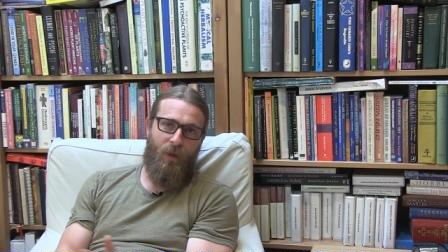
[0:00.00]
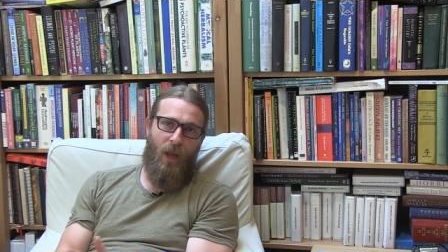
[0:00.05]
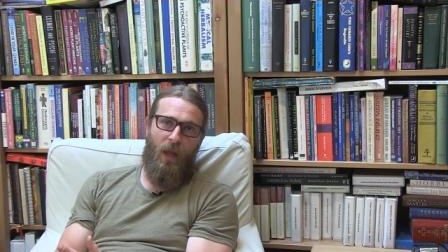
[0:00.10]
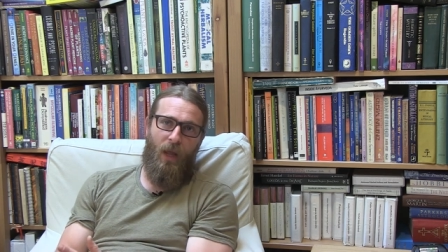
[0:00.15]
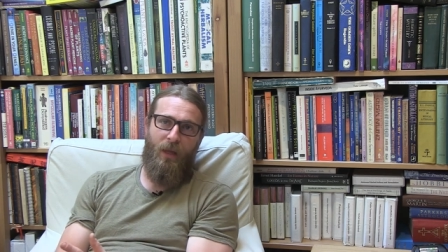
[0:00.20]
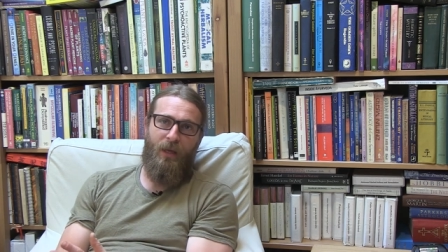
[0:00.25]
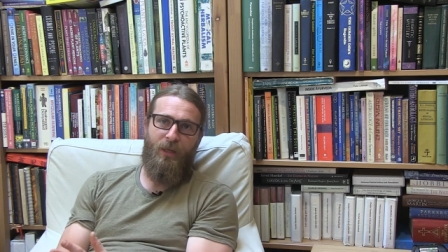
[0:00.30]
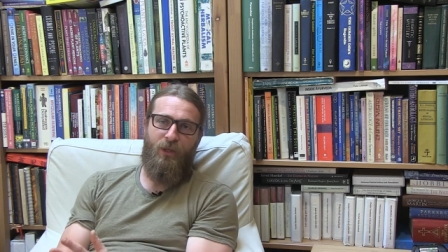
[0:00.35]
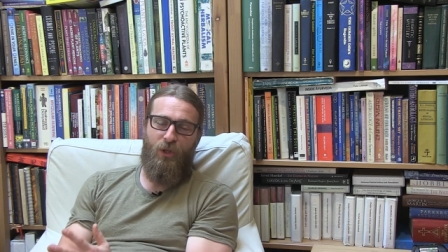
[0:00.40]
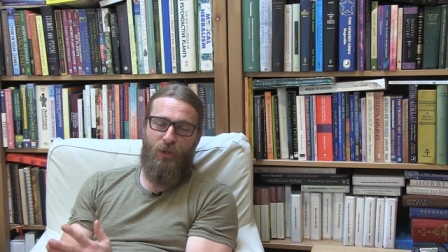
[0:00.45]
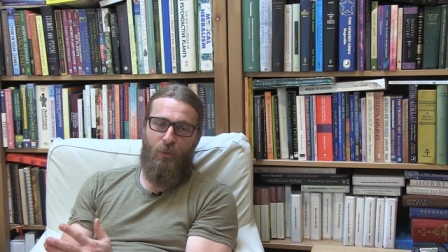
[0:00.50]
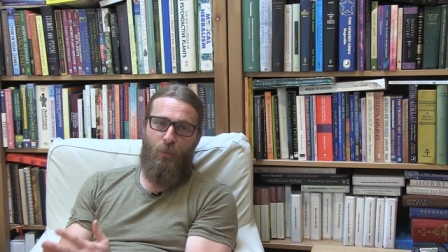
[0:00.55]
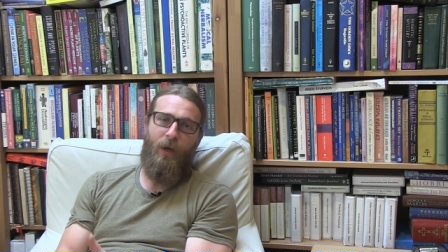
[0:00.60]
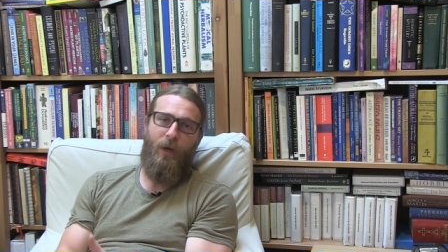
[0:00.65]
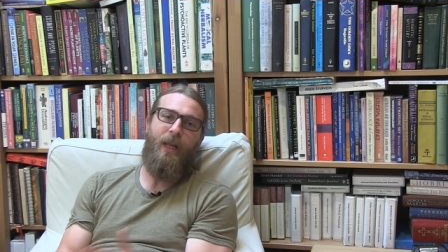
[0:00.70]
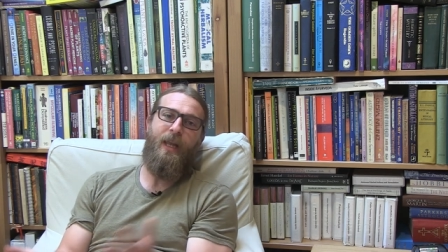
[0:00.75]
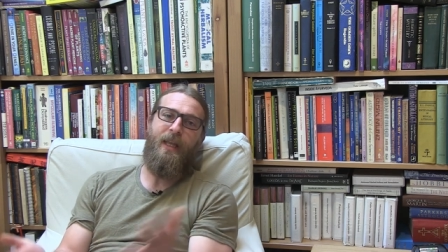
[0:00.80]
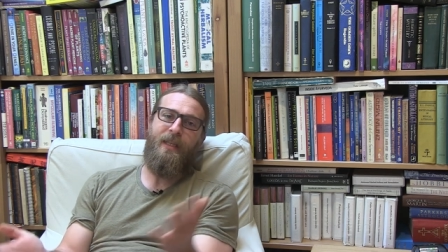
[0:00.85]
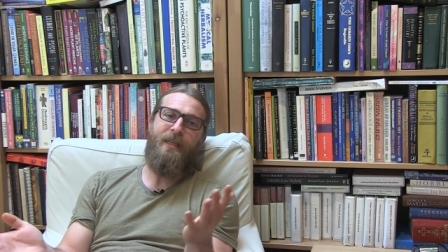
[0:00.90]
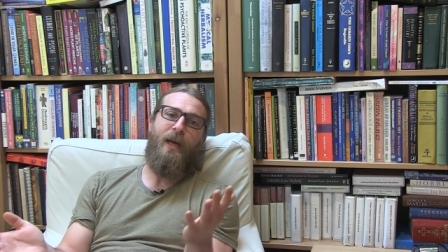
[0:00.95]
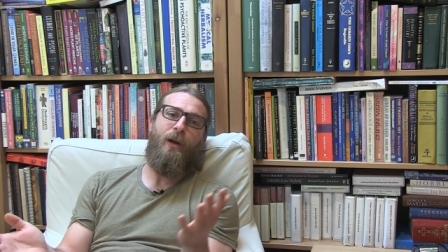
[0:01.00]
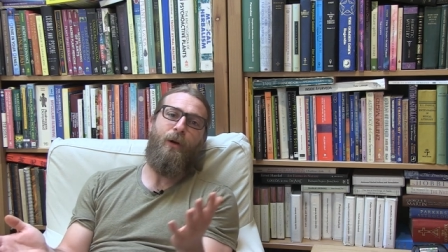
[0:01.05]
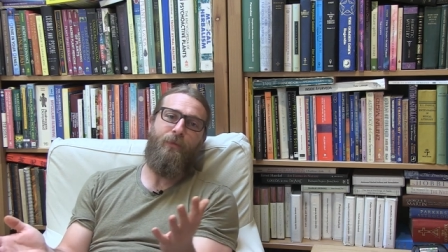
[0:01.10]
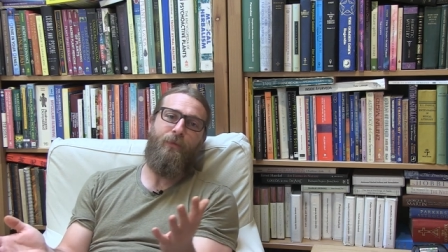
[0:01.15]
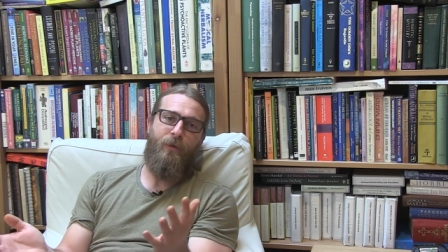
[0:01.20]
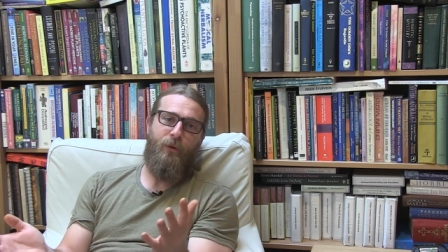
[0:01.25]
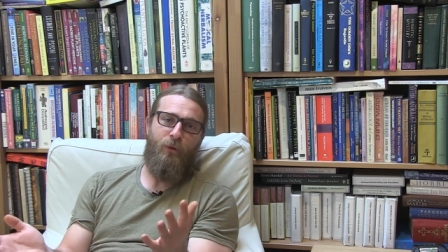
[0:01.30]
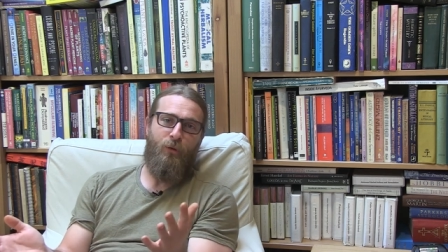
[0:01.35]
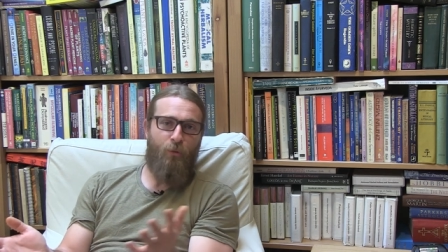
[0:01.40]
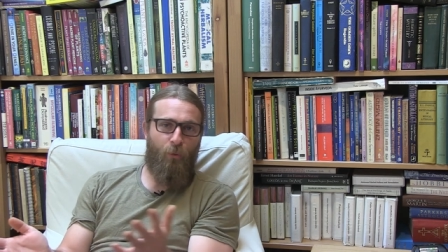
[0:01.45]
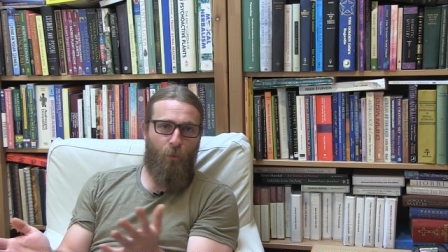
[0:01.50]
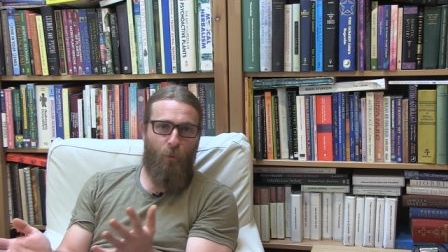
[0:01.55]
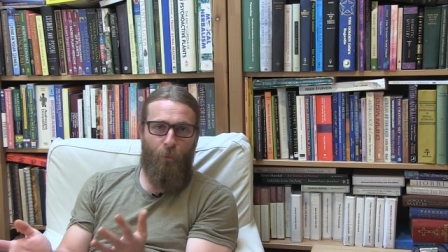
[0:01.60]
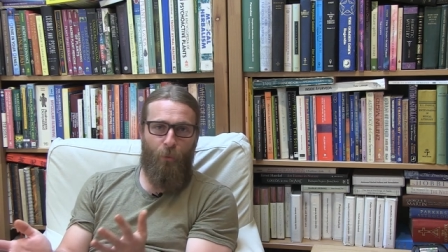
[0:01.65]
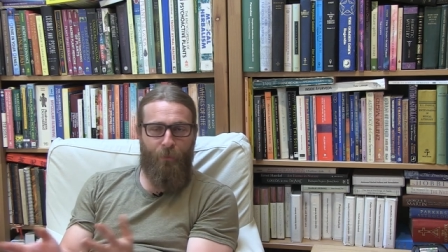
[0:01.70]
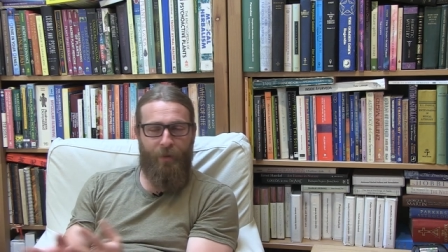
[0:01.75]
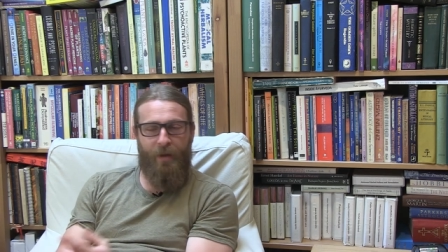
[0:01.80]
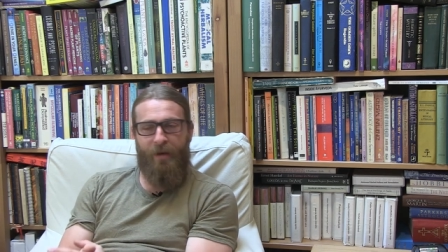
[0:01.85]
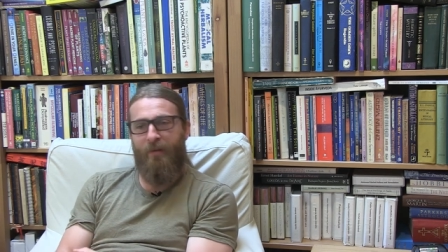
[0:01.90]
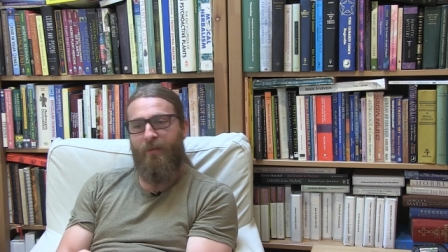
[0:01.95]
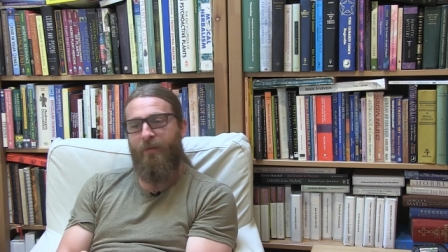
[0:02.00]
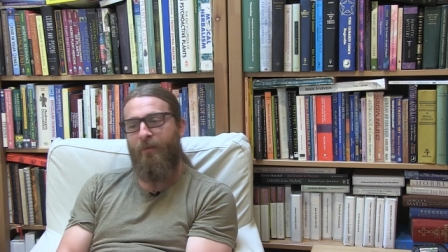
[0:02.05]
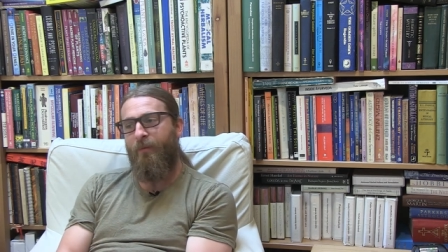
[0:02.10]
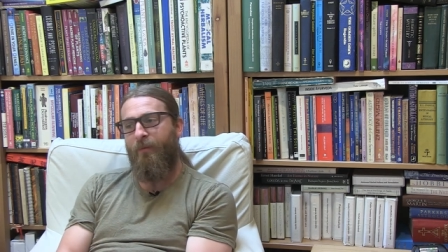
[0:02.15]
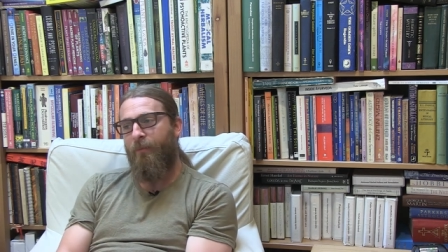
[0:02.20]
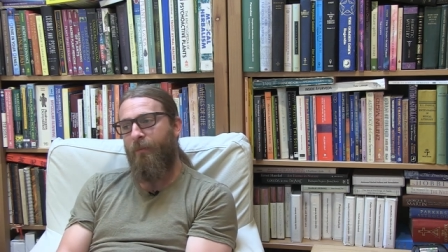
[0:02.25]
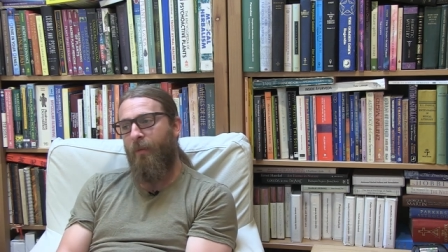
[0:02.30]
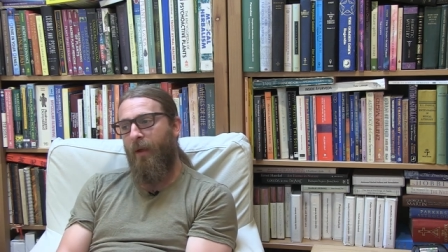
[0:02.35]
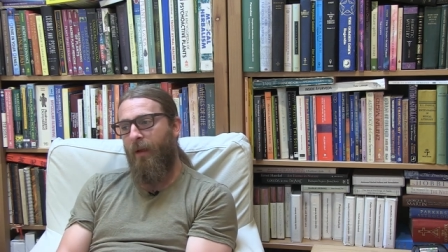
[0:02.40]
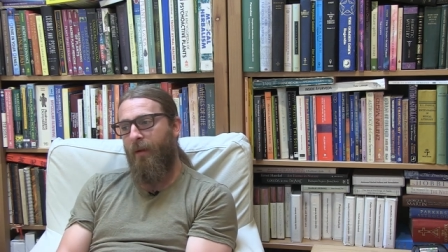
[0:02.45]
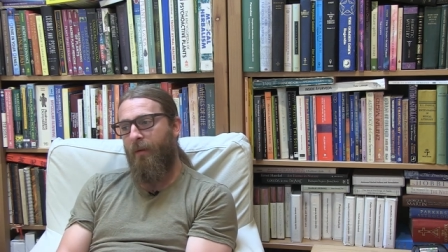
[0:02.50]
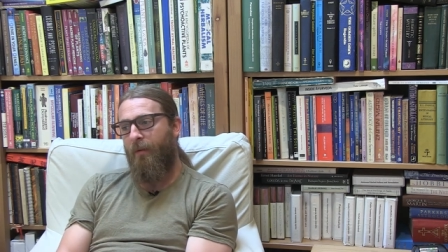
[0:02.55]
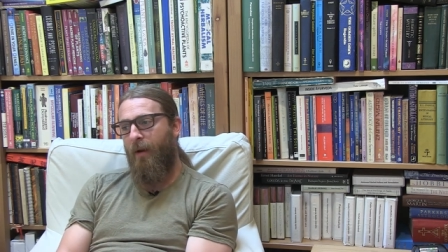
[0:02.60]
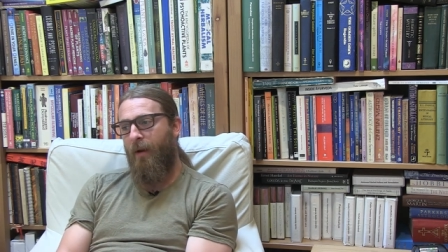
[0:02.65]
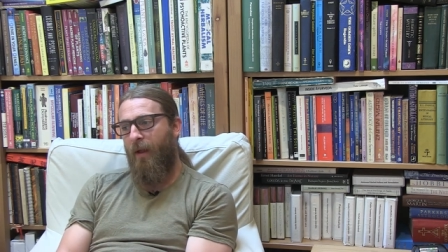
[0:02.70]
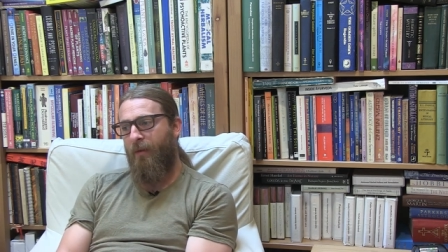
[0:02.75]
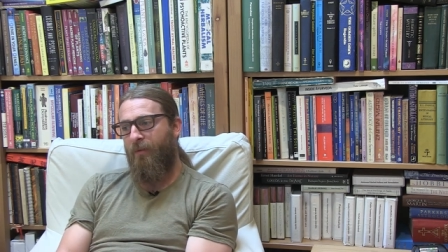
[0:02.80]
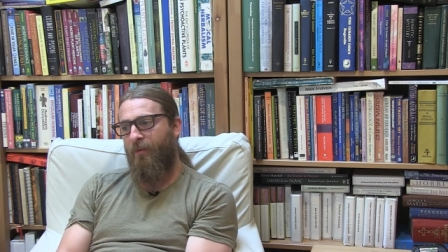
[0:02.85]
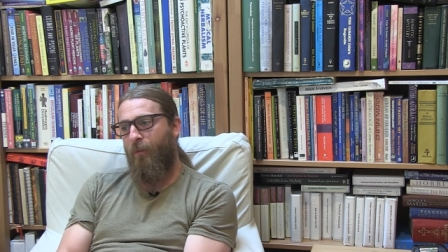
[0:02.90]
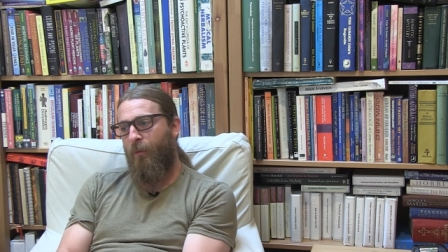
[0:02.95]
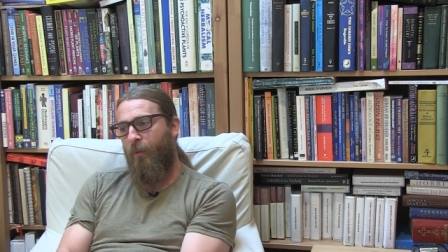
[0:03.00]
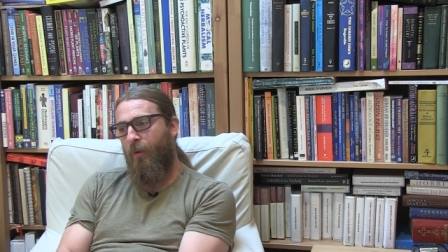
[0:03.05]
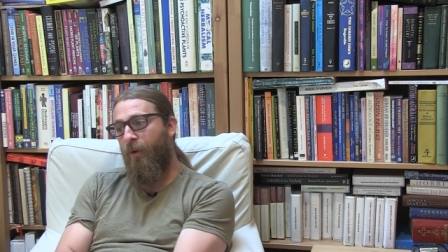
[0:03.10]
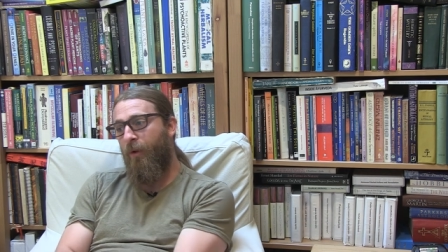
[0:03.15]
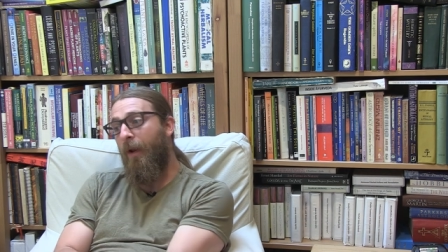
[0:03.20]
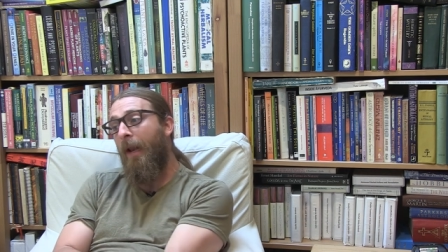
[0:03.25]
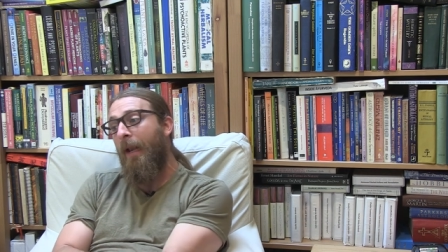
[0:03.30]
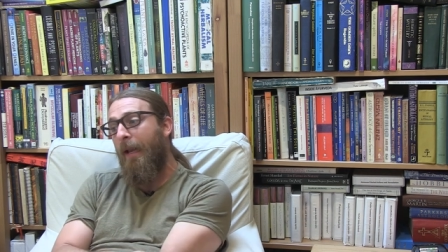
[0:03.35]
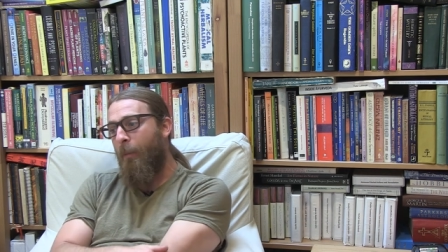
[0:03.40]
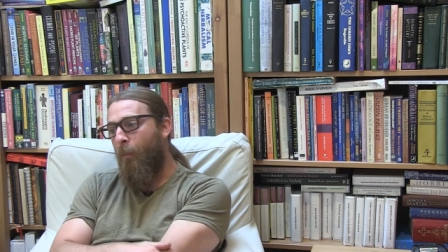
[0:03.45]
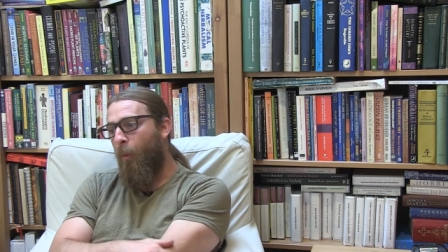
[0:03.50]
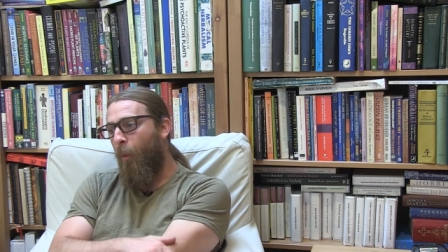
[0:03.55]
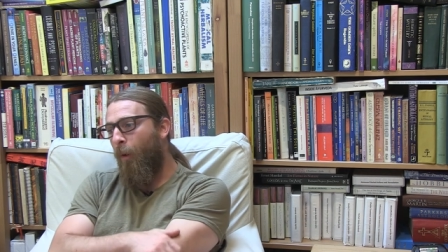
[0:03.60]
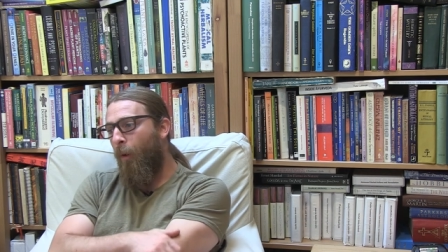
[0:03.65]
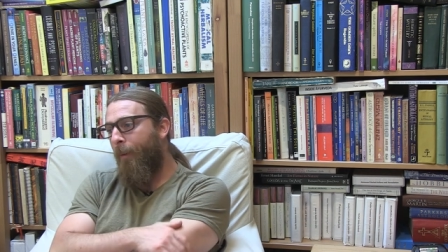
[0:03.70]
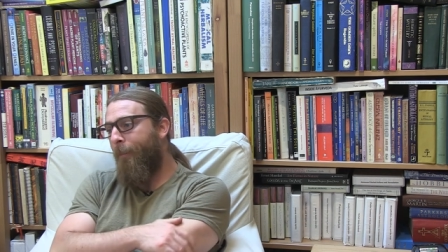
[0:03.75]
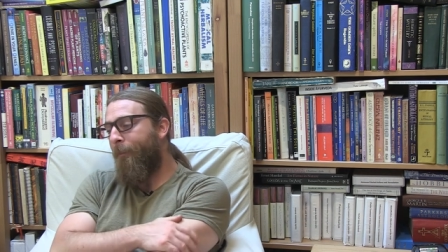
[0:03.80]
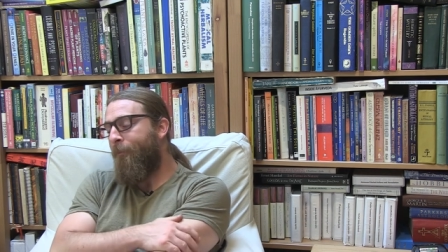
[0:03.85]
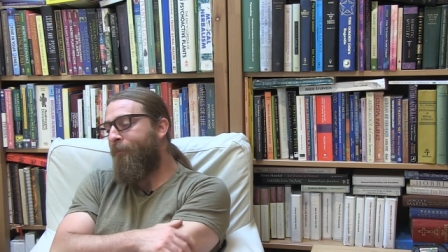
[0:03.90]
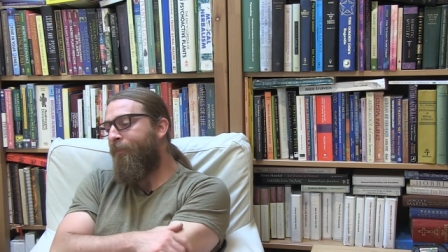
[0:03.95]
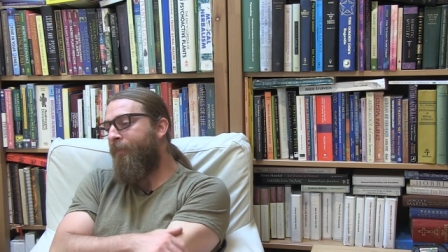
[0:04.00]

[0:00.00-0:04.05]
Uh, it's just when it gets out of control that it's uh, not so good anymore.